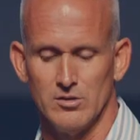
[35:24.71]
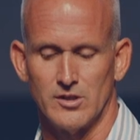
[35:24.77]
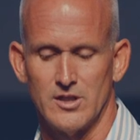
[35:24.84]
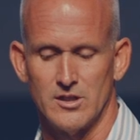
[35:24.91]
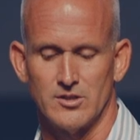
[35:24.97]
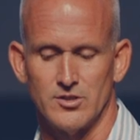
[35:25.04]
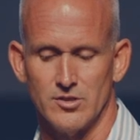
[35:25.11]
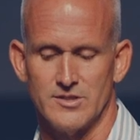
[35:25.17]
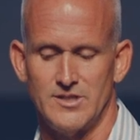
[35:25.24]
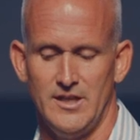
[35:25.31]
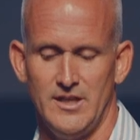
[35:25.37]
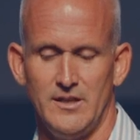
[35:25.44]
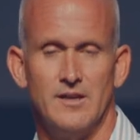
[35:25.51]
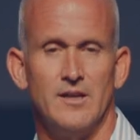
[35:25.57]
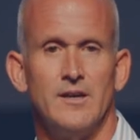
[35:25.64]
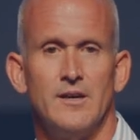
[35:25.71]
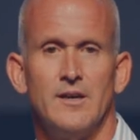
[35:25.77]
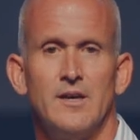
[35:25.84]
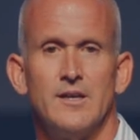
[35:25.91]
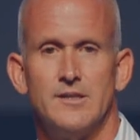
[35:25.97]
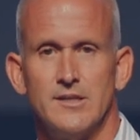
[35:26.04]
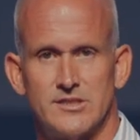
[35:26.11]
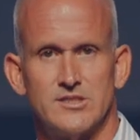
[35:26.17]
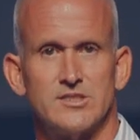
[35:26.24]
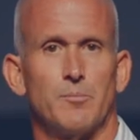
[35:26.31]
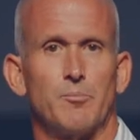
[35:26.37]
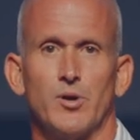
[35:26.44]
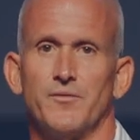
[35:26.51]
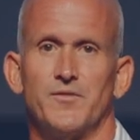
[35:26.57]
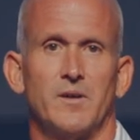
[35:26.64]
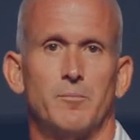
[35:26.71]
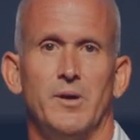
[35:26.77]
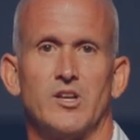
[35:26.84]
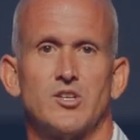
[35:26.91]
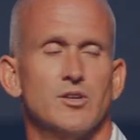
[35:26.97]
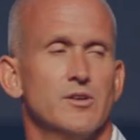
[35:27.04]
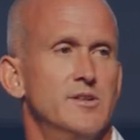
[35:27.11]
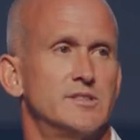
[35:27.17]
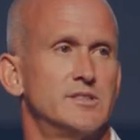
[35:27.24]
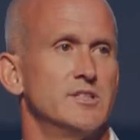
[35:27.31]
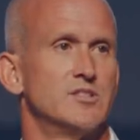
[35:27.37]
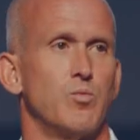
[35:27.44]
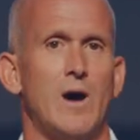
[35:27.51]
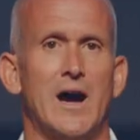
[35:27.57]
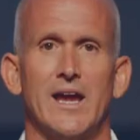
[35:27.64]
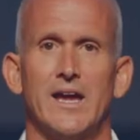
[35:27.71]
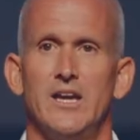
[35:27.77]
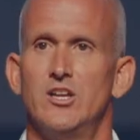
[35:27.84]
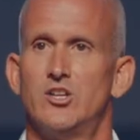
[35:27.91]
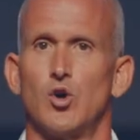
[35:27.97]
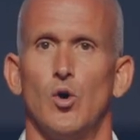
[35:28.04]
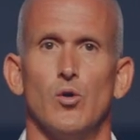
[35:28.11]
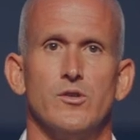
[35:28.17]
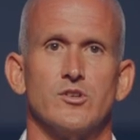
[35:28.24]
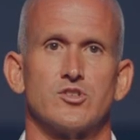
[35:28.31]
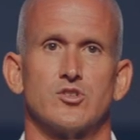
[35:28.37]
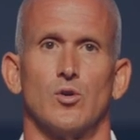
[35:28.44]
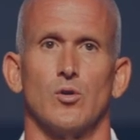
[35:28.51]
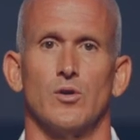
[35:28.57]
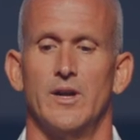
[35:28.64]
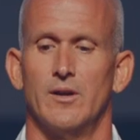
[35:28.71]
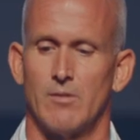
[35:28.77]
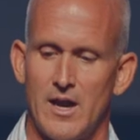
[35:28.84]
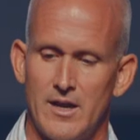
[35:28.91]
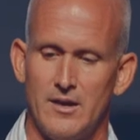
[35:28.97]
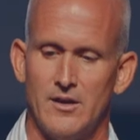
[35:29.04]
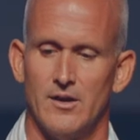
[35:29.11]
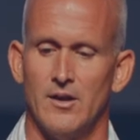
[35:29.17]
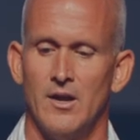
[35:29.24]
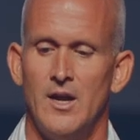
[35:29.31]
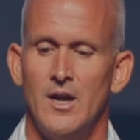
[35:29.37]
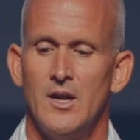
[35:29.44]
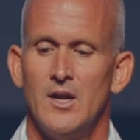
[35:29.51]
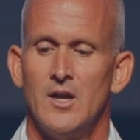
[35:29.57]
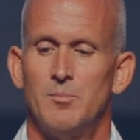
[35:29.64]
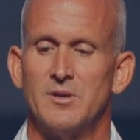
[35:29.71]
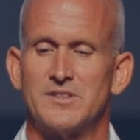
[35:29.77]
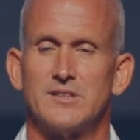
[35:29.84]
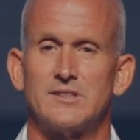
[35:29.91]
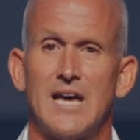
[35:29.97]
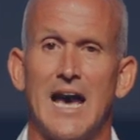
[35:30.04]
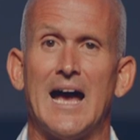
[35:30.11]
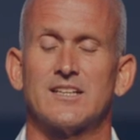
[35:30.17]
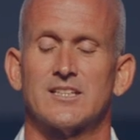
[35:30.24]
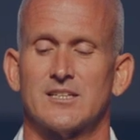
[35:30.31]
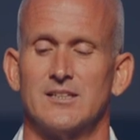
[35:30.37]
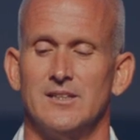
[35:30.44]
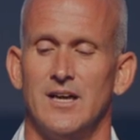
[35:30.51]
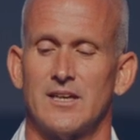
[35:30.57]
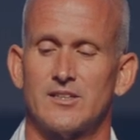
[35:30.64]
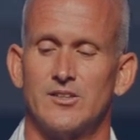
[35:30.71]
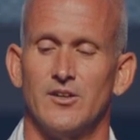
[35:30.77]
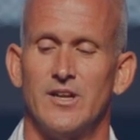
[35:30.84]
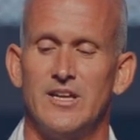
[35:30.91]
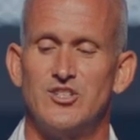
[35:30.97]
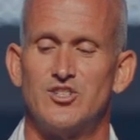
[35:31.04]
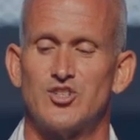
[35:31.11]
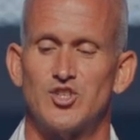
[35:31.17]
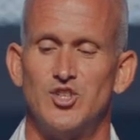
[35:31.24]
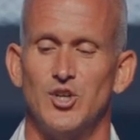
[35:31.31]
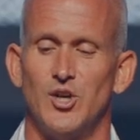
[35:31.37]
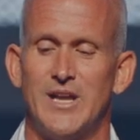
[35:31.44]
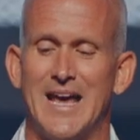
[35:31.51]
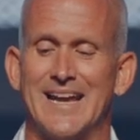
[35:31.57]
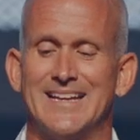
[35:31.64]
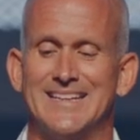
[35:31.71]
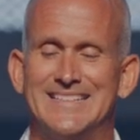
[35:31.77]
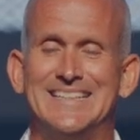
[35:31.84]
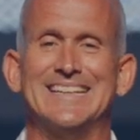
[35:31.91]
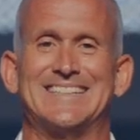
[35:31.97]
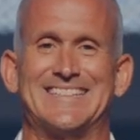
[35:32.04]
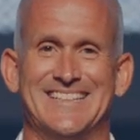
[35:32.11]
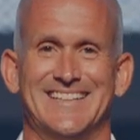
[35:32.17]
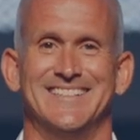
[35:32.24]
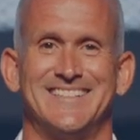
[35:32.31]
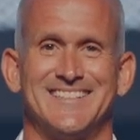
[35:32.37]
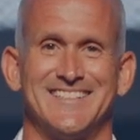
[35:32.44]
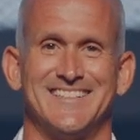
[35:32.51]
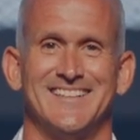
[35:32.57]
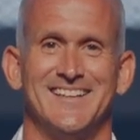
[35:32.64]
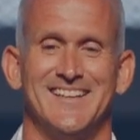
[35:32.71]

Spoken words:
Look at 13. This is a perfect picture. This is why he told the story right here. But the tax collector, he stood at a distance.